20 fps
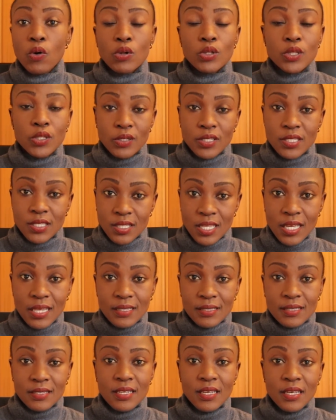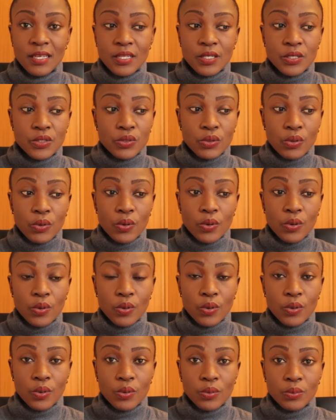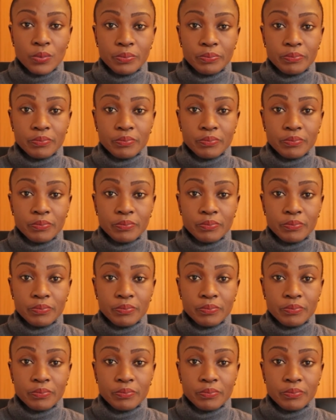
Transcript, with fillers: all those things. So